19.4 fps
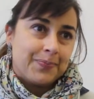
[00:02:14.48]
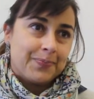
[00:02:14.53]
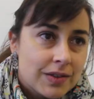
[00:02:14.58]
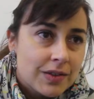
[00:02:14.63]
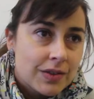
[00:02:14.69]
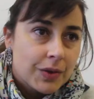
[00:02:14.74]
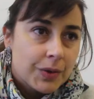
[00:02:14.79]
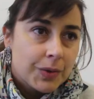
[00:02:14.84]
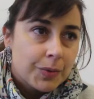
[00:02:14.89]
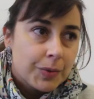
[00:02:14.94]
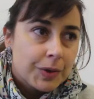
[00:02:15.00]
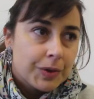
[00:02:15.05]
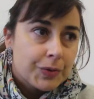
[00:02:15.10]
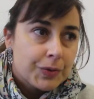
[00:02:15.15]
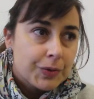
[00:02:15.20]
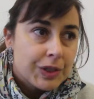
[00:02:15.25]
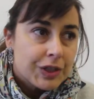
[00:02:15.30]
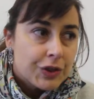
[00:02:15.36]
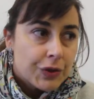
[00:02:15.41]
So
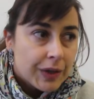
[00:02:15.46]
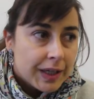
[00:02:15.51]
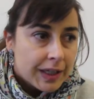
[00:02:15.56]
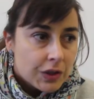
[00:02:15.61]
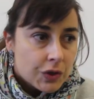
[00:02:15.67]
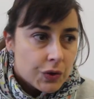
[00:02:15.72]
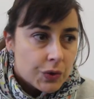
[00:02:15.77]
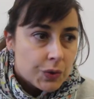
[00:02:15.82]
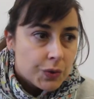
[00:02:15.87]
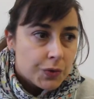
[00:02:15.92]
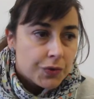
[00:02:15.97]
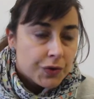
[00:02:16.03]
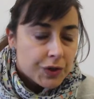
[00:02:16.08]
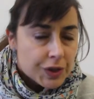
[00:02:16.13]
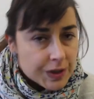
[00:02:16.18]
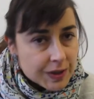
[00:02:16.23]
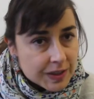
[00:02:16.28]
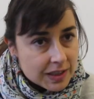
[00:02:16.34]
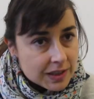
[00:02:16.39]
we're trying to
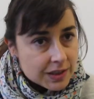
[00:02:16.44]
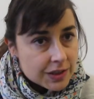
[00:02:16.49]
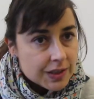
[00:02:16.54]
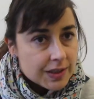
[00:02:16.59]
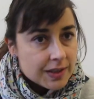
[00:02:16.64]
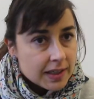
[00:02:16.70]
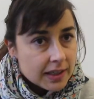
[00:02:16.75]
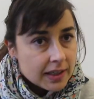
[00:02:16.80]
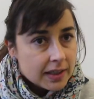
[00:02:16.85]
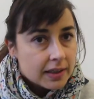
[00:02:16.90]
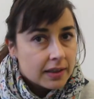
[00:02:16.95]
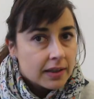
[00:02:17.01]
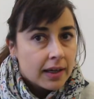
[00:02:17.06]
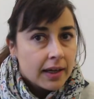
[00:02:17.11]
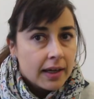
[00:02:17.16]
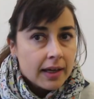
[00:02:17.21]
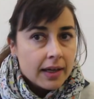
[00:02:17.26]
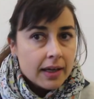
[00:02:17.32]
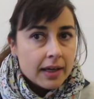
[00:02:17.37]
first understand
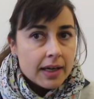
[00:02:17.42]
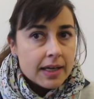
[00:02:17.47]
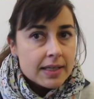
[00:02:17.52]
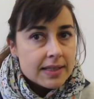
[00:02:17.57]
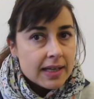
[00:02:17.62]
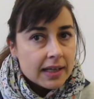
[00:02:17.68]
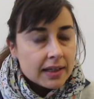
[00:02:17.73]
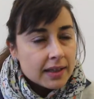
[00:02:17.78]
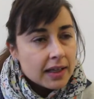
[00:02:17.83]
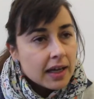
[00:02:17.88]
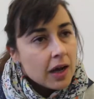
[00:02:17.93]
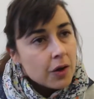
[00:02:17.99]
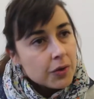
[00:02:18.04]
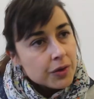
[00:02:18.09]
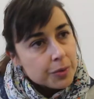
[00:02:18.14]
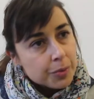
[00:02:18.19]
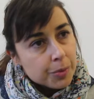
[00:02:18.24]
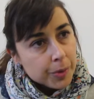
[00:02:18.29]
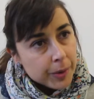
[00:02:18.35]
exactly how
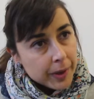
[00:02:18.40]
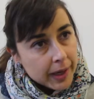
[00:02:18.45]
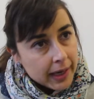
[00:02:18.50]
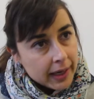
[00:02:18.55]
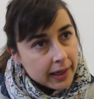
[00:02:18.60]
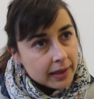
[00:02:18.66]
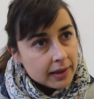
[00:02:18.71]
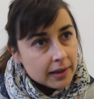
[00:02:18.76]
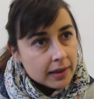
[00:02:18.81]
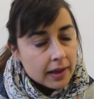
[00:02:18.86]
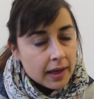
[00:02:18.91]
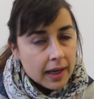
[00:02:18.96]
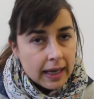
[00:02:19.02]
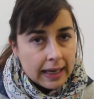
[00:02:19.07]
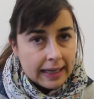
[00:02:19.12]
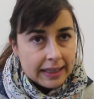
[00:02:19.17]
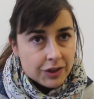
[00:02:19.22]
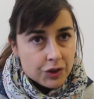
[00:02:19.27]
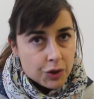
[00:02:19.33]
the brain
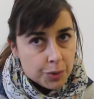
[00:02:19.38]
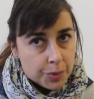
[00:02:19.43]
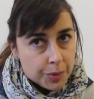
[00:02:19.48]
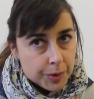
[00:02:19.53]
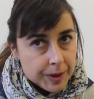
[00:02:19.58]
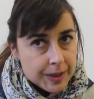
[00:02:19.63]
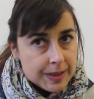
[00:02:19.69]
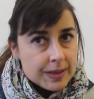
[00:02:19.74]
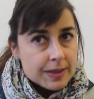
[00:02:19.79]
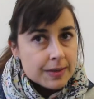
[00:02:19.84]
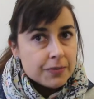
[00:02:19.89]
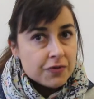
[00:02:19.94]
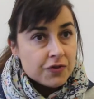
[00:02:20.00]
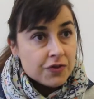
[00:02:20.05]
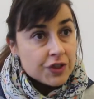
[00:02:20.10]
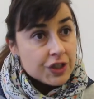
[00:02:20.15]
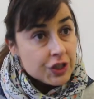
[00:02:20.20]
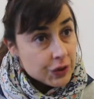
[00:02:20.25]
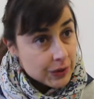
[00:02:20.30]
interprets
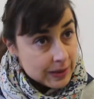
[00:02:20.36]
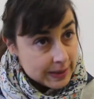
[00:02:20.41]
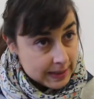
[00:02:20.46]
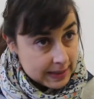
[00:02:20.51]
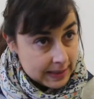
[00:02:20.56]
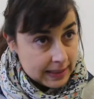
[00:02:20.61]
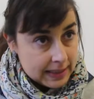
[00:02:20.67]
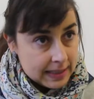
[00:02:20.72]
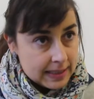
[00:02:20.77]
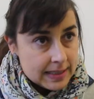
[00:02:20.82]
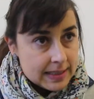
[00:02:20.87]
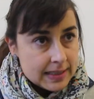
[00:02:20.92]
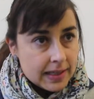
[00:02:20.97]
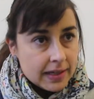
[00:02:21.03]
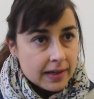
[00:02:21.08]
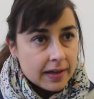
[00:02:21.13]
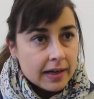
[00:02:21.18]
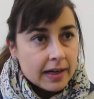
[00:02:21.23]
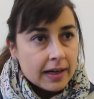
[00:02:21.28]
visual signals
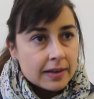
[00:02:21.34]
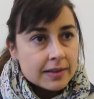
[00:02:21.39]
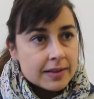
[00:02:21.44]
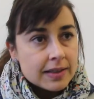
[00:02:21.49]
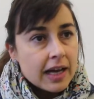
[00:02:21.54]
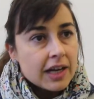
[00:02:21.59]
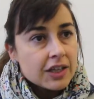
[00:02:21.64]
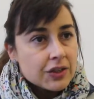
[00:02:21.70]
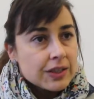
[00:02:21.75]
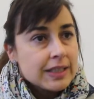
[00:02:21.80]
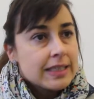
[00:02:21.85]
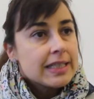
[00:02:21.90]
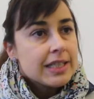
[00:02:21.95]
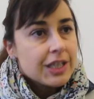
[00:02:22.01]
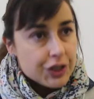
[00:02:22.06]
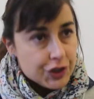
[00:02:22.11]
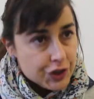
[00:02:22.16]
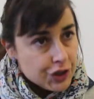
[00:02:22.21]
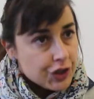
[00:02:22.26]
that are actually
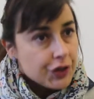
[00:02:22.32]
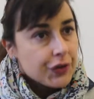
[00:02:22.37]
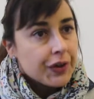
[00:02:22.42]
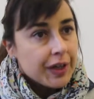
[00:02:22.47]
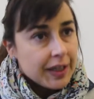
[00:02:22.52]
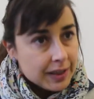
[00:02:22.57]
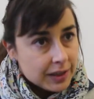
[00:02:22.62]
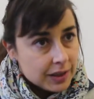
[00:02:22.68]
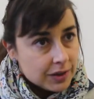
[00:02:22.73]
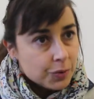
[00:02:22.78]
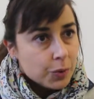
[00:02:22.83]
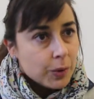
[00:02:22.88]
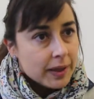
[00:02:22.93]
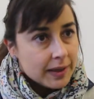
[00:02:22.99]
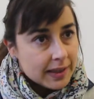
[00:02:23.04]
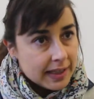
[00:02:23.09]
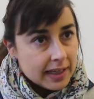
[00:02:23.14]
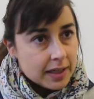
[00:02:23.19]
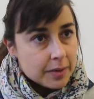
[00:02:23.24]
generated
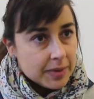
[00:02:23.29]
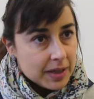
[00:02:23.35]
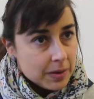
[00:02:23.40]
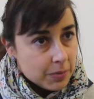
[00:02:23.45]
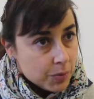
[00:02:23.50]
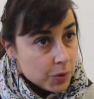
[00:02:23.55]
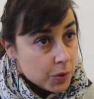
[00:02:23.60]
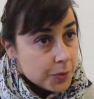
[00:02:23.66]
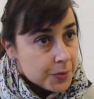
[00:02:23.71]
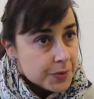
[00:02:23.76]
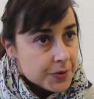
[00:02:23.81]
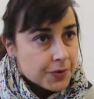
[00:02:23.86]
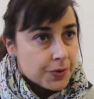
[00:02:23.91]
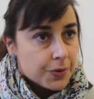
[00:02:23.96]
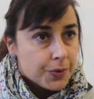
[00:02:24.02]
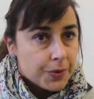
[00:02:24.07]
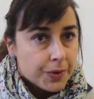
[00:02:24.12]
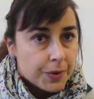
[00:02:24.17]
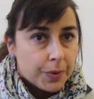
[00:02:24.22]
when the animal moves
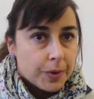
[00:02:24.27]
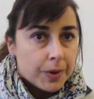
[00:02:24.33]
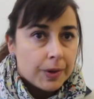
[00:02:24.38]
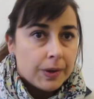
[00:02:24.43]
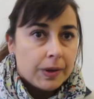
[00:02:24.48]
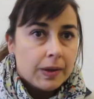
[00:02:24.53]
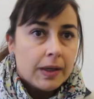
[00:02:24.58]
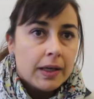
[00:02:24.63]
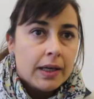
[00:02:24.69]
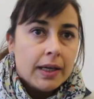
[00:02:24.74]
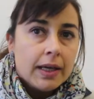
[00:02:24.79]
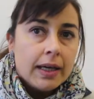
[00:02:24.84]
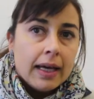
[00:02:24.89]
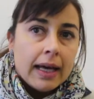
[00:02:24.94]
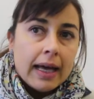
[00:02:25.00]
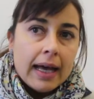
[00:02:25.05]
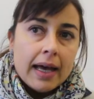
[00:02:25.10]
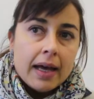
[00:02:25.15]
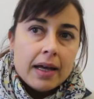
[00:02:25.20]
through the world.
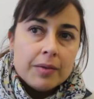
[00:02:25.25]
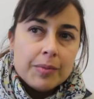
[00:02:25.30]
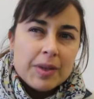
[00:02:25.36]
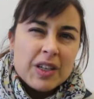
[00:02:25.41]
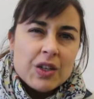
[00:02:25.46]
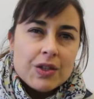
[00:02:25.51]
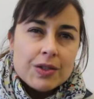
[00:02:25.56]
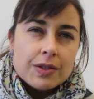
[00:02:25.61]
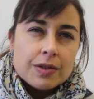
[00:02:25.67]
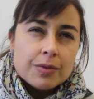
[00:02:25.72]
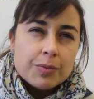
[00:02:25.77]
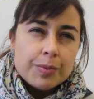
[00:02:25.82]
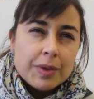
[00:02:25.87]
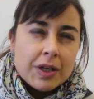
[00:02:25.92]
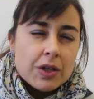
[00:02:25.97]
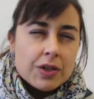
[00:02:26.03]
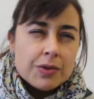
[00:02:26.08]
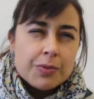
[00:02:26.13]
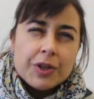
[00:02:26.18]
And because
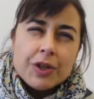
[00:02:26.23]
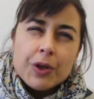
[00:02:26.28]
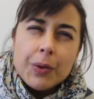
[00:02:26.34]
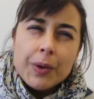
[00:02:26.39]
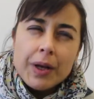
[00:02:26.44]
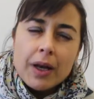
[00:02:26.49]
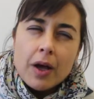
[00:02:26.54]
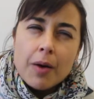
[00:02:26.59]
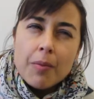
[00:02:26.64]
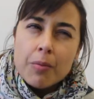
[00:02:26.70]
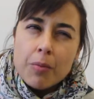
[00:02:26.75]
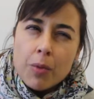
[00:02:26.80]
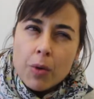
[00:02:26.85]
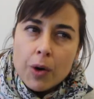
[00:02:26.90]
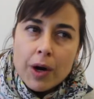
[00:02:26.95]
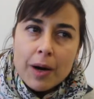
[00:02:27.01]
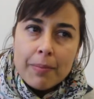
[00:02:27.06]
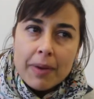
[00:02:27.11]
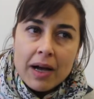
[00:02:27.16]
we know a lot
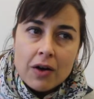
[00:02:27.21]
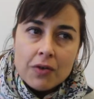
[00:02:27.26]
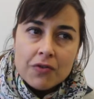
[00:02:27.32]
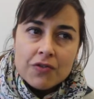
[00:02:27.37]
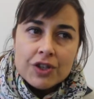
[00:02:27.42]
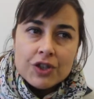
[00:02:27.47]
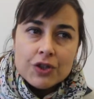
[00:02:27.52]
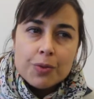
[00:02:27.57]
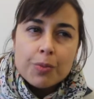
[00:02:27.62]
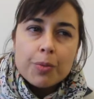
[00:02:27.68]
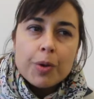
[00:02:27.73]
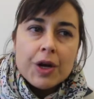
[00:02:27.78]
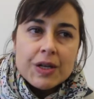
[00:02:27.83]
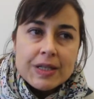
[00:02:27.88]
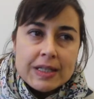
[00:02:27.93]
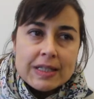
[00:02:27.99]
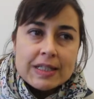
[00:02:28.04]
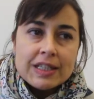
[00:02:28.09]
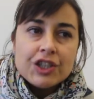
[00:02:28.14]
more about visual
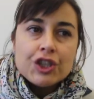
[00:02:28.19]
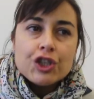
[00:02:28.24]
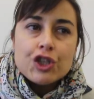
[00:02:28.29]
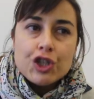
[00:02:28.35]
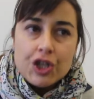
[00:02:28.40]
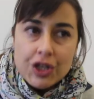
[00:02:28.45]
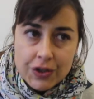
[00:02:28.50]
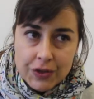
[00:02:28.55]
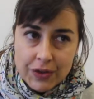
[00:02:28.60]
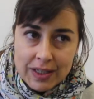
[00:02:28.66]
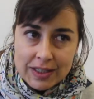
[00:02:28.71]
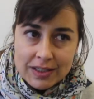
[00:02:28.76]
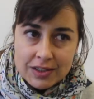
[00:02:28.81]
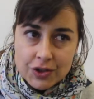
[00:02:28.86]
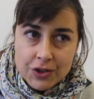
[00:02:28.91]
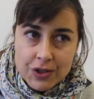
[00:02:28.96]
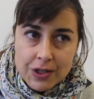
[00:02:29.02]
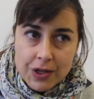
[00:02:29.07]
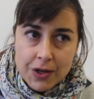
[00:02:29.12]
processing in general
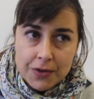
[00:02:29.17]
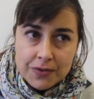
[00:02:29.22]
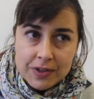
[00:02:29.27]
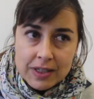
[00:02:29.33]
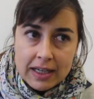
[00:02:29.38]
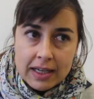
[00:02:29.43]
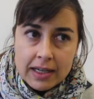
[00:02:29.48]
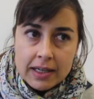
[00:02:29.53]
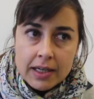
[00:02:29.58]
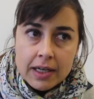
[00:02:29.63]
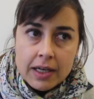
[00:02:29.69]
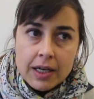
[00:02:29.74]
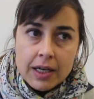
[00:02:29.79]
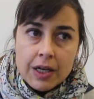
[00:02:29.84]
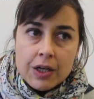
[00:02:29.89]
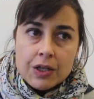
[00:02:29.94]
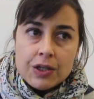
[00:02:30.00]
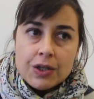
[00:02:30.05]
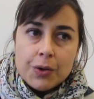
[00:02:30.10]
in Drosophila.
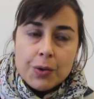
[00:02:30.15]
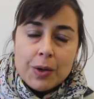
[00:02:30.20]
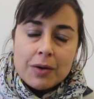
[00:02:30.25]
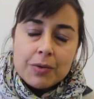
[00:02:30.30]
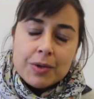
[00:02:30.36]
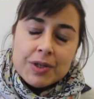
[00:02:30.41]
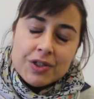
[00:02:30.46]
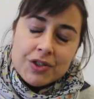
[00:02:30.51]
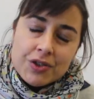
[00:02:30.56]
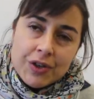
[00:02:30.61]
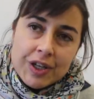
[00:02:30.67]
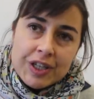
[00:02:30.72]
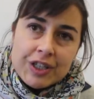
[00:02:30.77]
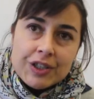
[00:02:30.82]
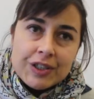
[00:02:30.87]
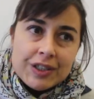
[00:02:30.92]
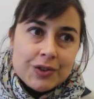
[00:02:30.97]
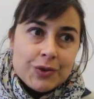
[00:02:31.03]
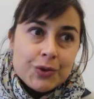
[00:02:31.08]
So our
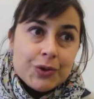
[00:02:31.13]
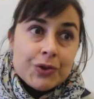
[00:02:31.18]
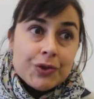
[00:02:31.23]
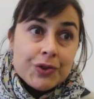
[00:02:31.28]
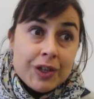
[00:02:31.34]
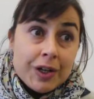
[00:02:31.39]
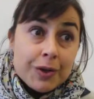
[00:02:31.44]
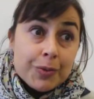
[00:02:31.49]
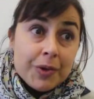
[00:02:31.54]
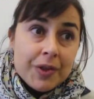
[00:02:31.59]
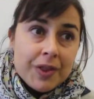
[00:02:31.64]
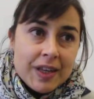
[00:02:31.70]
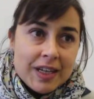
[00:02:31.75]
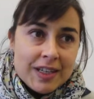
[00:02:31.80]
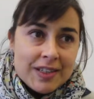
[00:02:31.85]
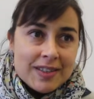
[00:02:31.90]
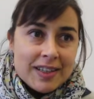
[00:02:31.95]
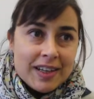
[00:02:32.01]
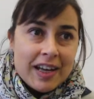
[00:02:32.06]
strategy is to start with
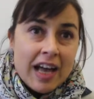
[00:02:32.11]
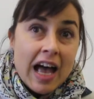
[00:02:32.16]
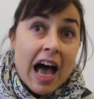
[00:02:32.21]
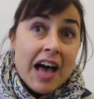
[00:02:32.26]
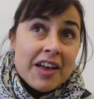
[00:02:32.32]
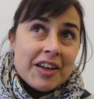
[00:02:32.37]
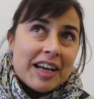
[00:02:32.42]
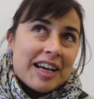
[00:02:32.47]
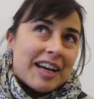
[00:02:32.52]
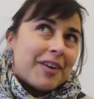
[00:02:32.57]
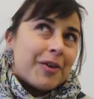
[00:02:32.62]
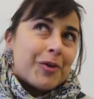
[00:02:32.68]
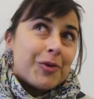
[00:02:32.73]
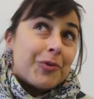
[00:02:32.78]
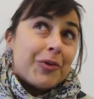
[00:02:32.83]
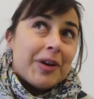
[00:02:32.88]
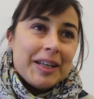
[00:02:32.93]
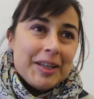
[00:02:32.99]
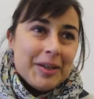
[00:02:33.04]
things that are
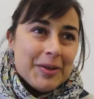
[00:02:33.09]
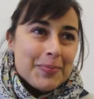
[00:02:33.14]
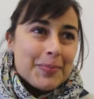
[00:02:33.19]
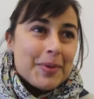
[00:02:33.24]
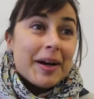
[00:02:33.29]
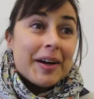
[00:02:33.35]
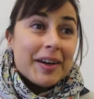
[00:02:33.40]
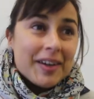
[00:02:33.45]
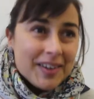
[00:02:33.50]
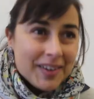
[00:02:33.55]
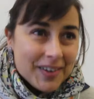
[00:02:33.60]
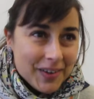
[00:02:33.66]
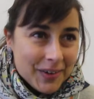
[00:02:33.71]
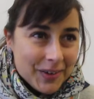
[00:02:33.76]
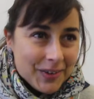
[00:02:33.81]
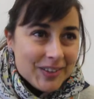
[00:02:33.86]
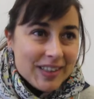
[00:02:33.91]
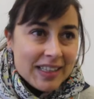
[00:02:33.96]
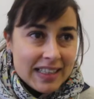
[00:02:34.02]
already better
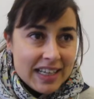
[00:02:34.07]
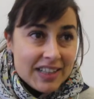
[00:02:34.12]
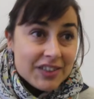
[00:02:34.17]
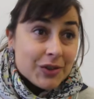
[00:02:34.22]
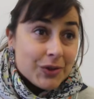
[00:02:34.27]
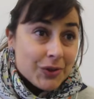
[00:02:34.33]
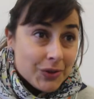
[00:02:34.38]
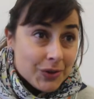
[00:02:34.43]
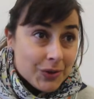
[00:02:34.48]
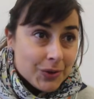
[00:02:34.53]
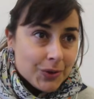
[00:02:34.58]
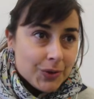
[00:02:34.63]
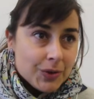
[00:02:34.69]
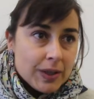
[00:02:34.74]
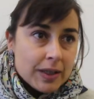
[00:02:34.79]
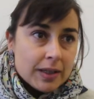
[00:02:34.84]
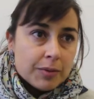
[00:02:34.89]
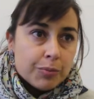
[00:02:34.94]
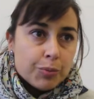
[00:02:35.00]
known and
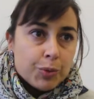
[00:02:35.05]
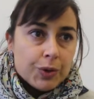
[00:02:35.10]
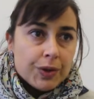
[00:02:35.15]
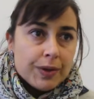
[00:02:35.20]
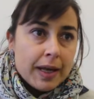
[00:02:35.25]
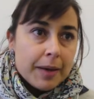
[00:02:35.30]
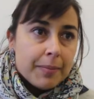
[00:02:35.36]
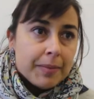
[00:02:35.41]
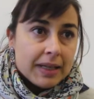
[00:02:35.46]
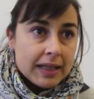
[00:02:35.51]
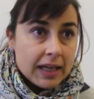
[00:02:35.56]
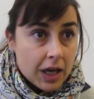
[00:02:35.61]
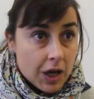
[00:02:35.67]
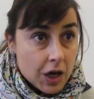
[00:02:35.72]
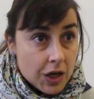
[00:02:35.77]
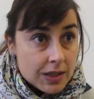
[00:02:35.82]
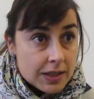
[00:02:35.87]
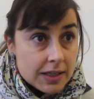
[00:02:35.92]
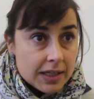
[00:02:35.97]
understood and put them in the
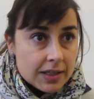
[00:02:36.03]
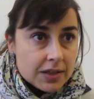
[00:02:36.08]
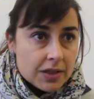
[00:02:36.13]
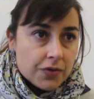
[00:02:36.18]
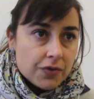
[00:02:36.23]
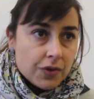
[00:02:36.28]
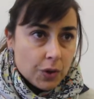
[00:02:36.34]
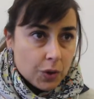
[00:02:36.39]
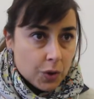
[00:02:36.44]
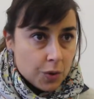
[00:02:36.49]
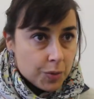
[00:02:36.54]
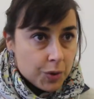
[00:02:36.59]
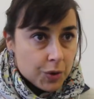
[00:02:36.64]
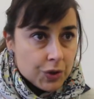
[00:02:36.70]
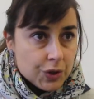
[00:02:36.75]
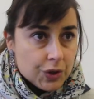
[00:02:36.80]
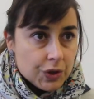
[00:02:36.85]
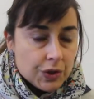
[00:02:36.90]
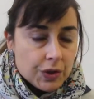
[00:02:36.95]
context of
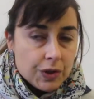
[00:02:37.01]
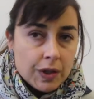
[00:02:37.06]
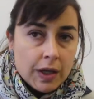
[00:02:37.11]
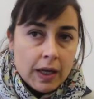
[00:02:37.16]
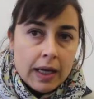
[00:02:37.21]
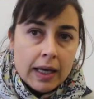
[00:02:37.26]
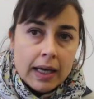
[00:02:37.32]
locomotion.